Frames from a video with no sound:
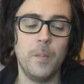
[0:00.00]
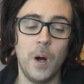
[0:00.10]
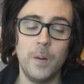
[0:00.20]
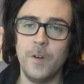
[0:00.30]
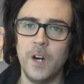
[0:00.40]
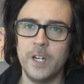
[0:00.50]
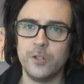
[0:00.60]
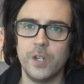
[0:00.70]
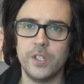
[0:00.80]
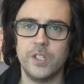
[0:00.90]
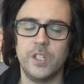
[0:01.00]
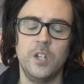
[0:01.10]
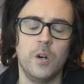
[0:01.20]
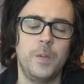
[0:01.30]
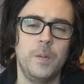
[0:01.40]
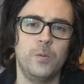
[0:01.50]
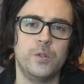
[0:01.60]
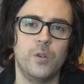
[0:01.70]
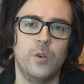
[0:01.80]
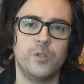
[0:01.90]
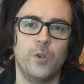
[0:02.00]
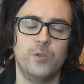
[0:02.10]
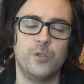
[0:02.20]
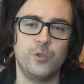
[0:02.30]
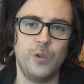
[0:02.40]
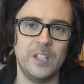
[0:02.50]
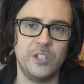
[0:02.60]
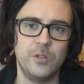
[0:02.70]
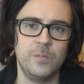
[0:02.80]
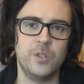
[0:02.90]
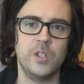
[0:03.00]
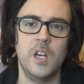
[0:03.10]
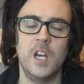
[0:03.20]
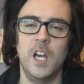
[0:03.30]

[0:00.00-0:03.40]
But I'm very interested to hear people's thoughts on stratagems,